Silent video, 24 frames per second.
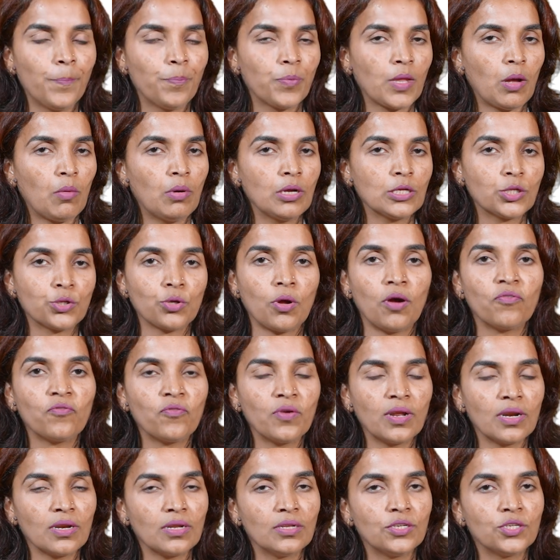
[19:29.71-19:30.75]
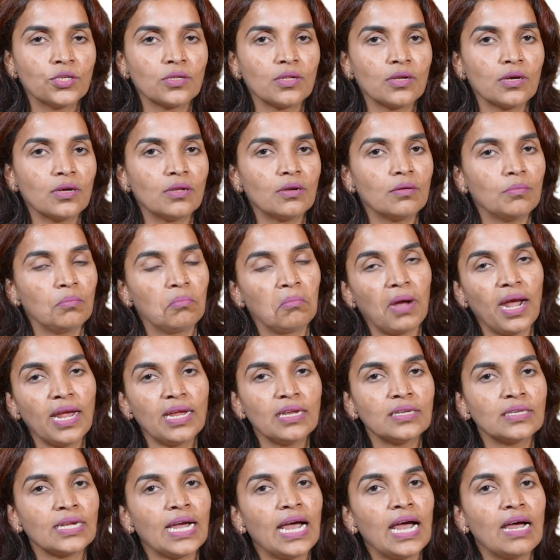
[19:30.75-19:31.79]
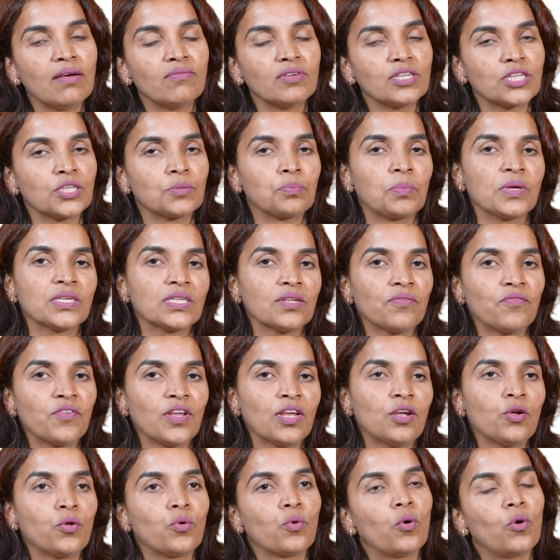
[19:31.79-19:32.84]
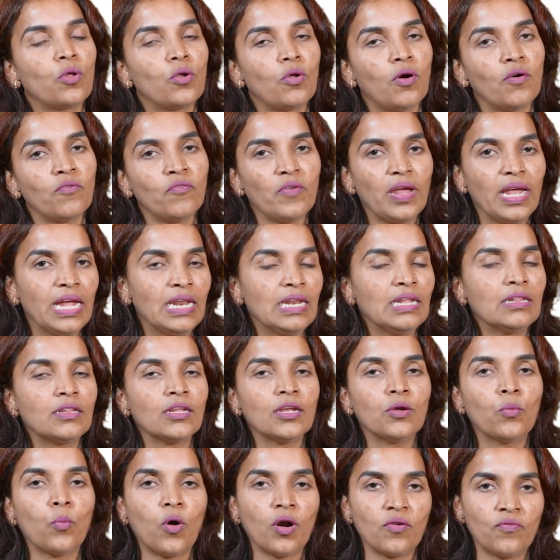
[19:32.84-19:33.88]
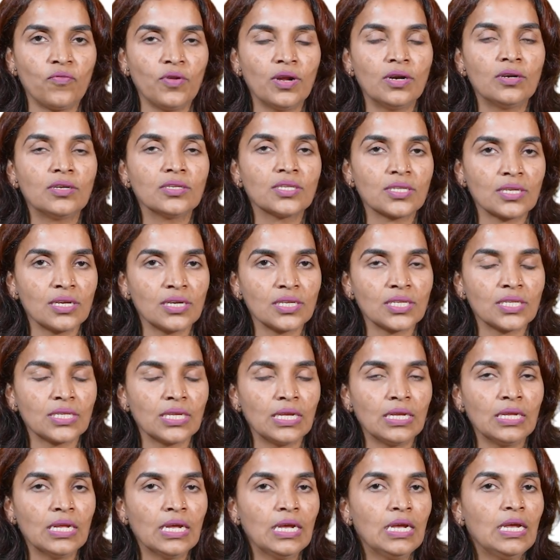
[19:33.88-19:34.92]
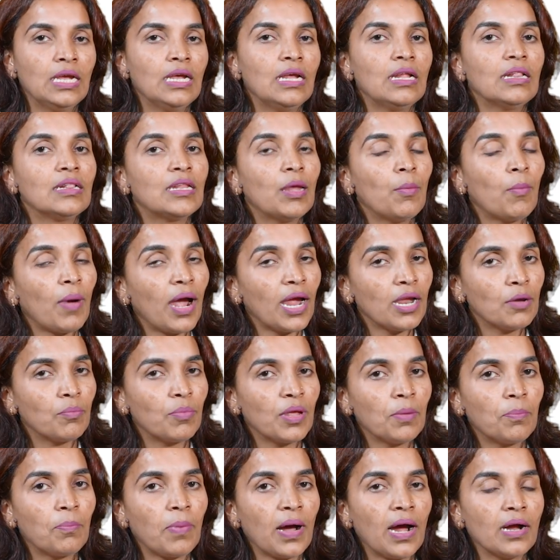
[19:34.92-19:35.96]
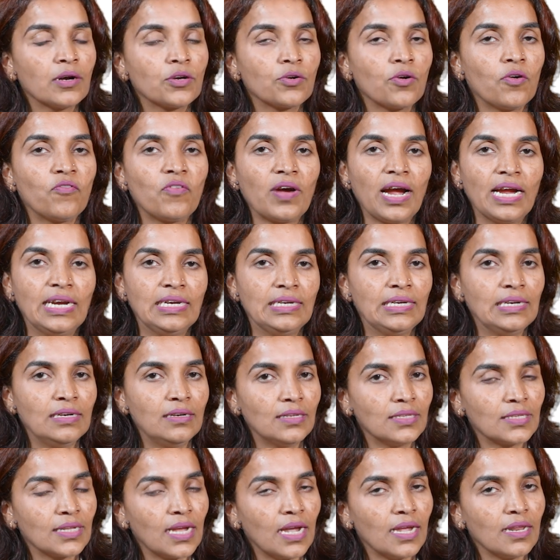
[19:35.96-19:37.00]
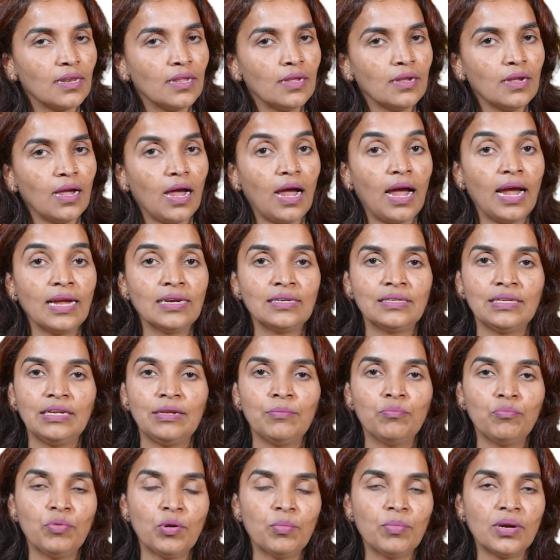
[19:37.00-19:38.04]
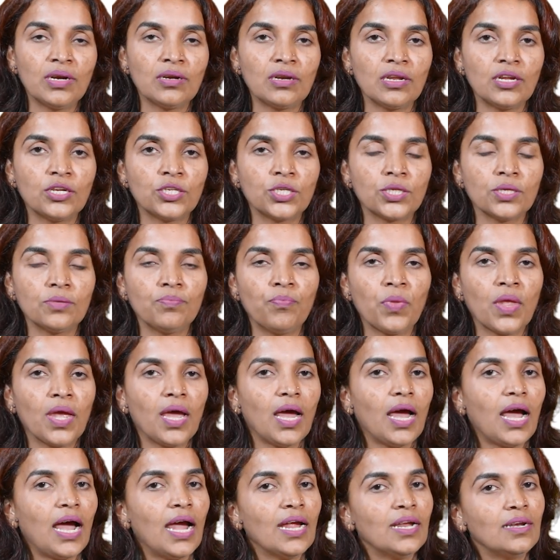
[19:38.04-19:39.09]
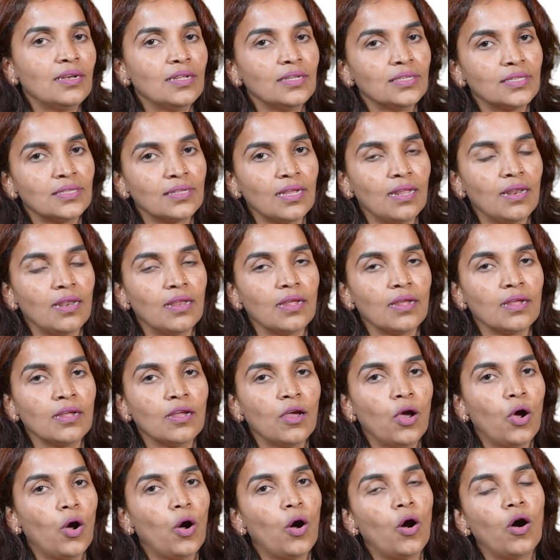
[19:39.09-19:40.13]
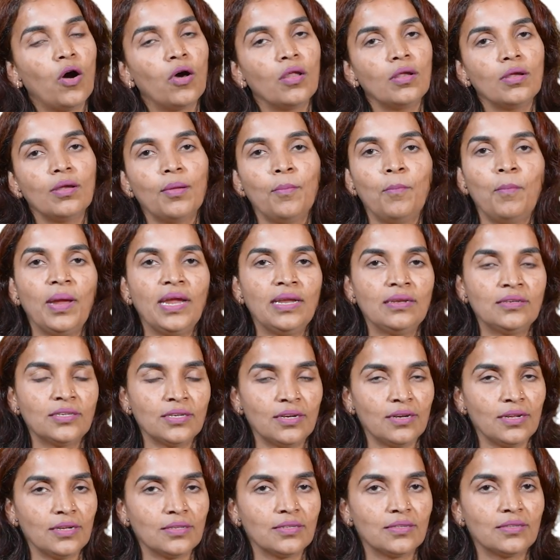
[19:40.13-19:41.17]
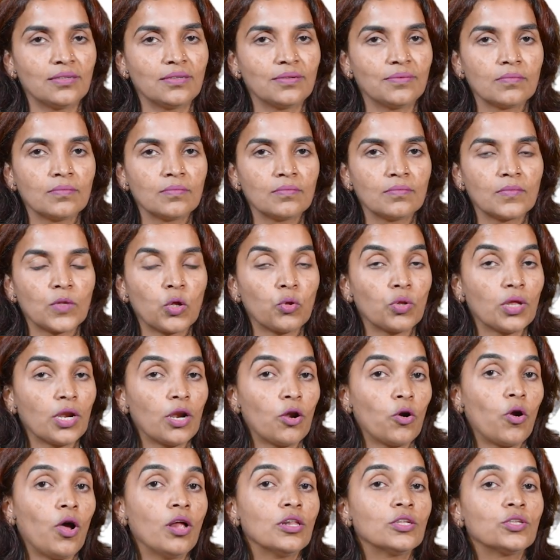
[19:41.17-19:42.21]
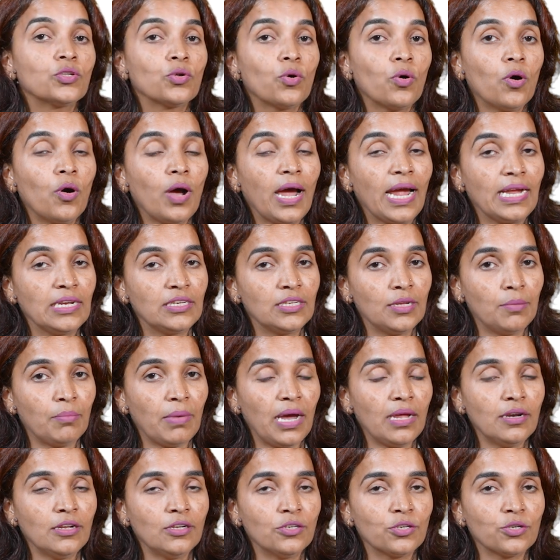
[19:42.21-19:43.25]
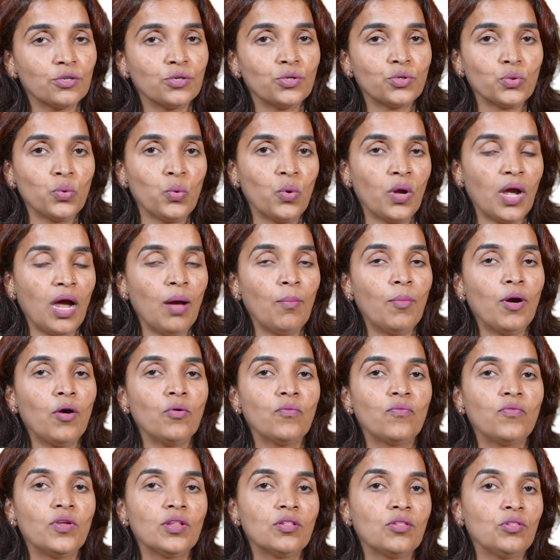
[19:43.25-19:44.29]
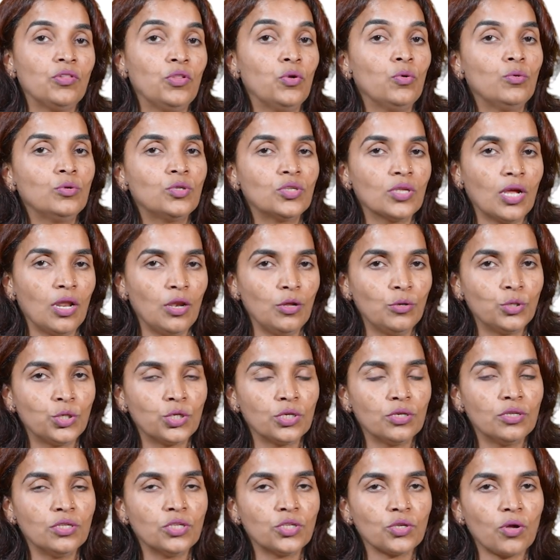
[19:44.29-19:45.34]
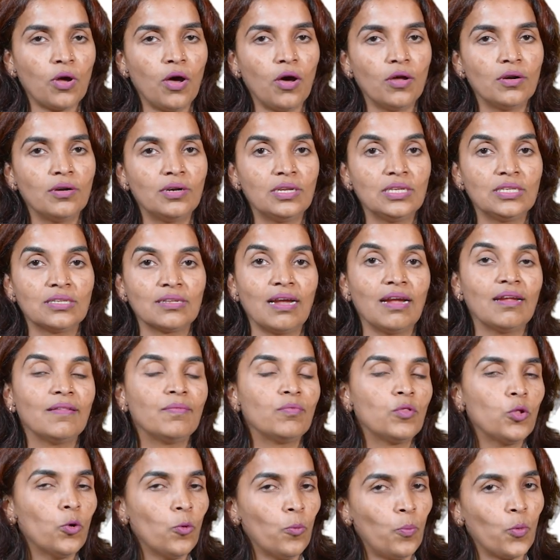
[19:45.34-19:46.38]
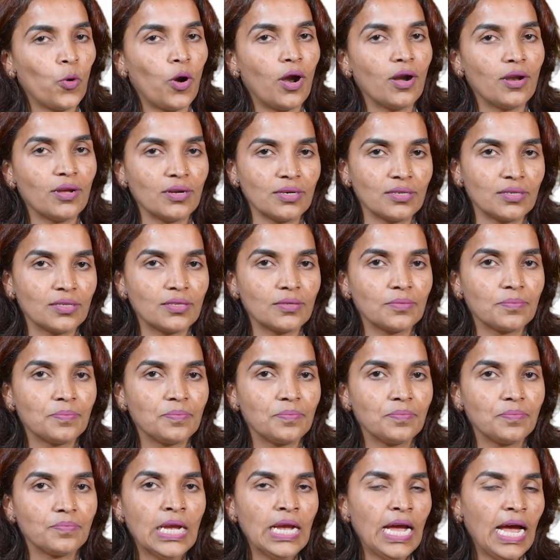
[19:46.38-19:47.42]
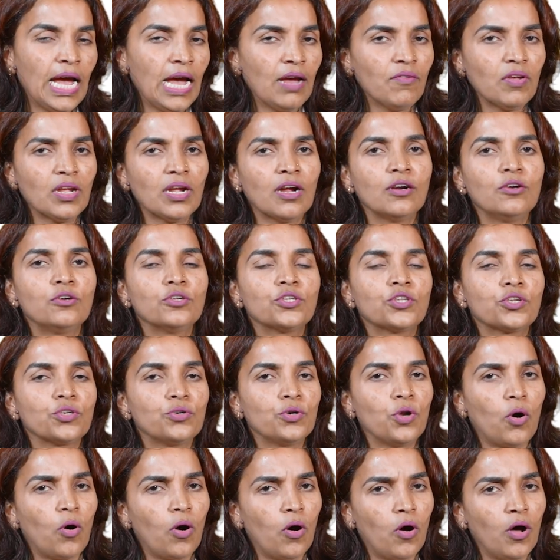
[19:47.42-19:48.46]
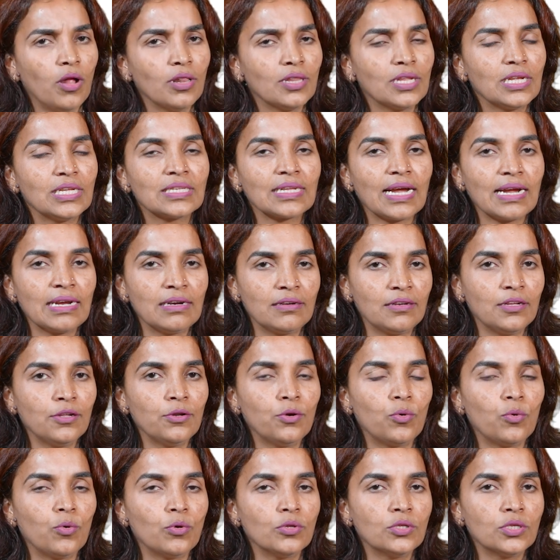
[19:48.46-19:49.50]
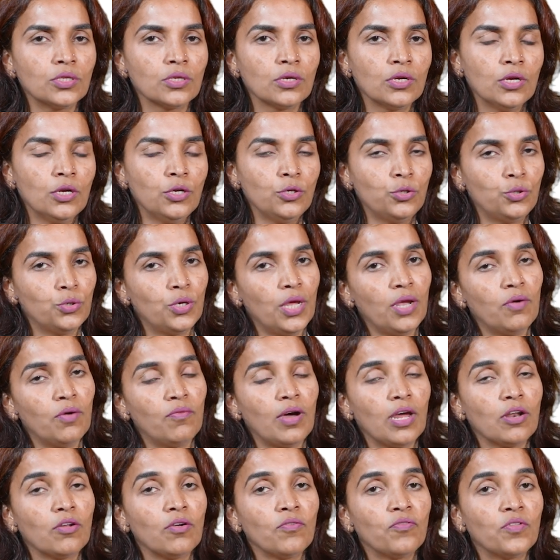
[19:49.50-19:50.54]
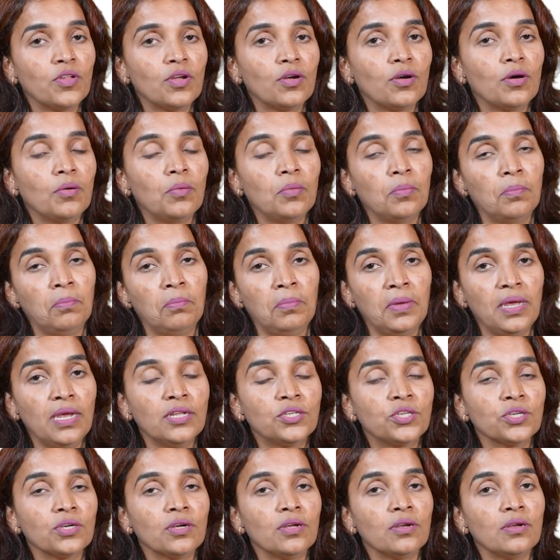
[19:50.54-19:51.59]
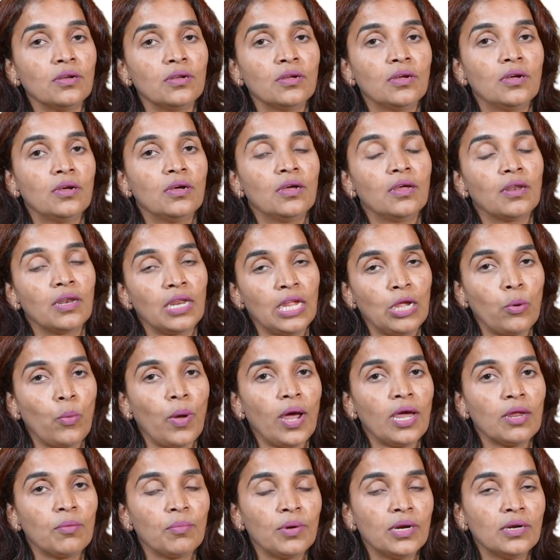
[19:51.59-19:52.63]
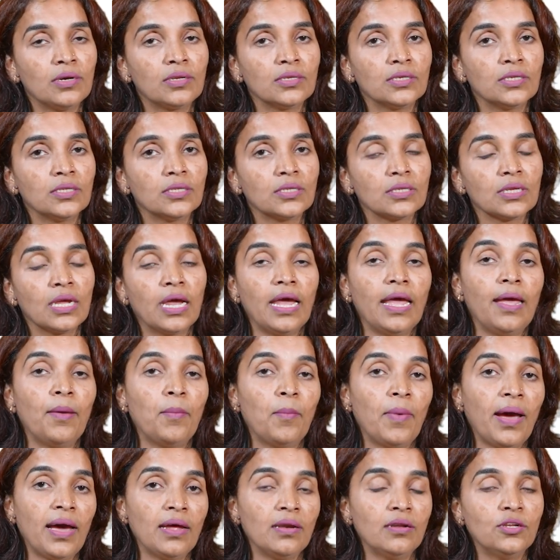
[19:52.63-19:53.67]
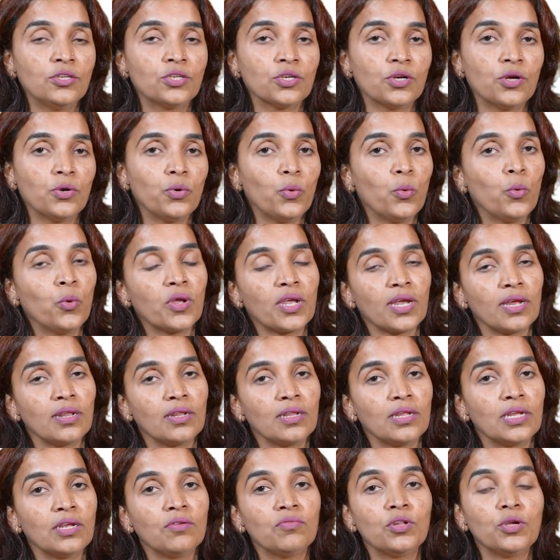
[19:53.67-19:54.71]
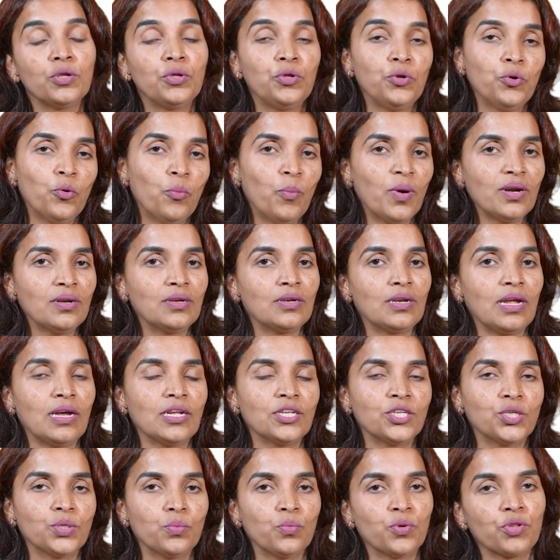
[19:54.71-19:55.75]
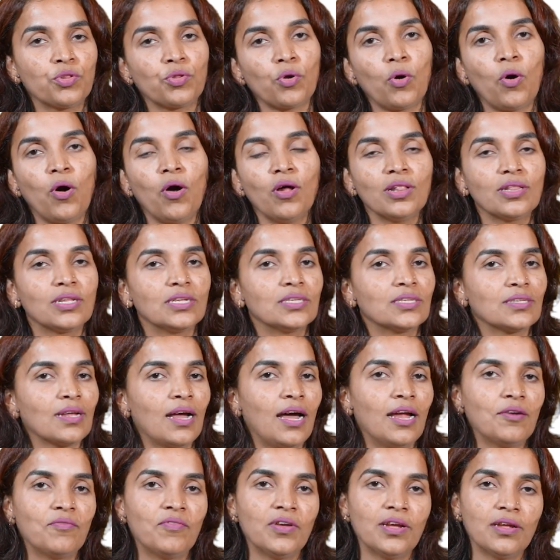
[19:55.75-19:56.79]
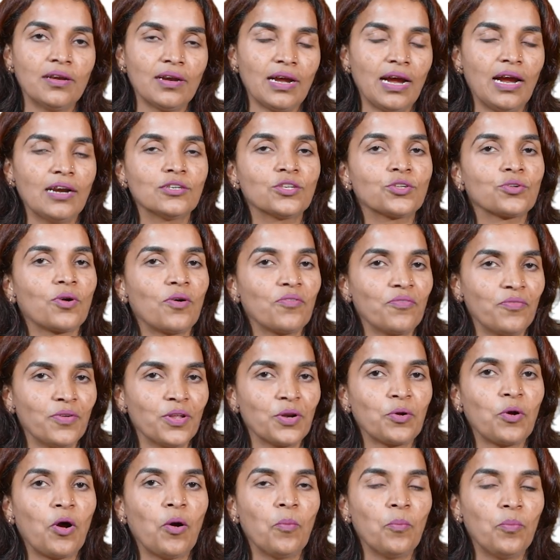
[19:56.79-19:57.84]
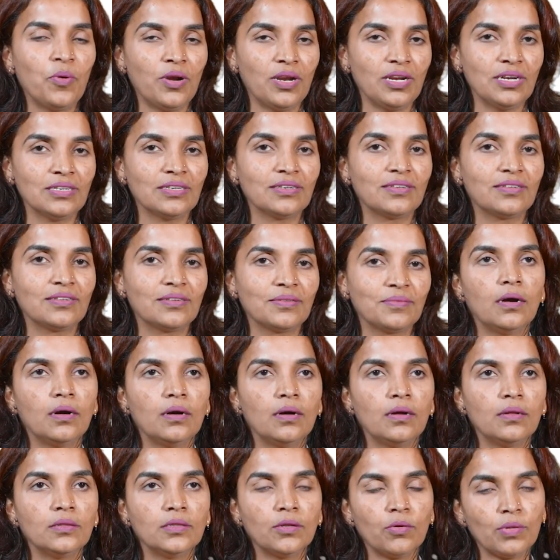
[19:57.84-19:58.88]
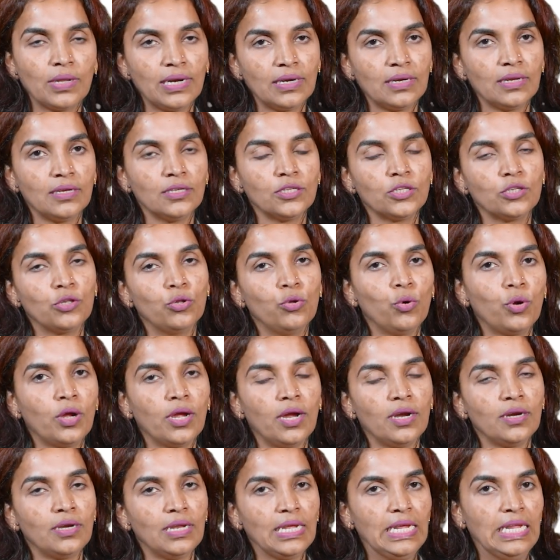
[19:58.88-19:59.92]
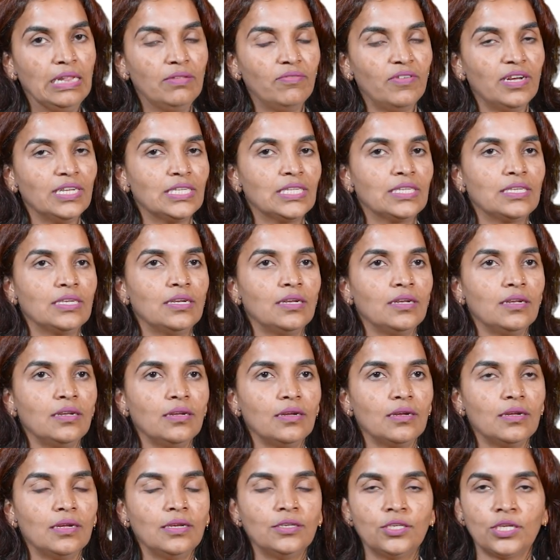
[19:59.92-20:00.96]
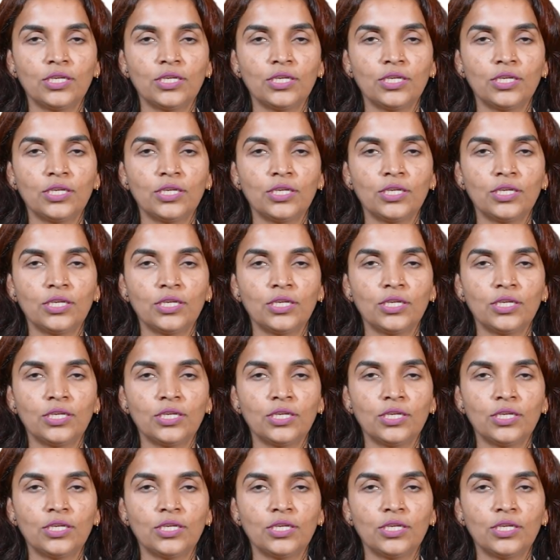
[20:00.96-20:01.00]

Now a software engineer might have a specific role of anything what we are discussing. They might be part of IT designing, IT implementation, IT selling or maintenance. Now there are also IT managers who come out with new solutions or design new products. Having understood all these IT roles, today one of the major requirement is a manager who can give the human touch with all these hardware and software components. Now let us look at investing in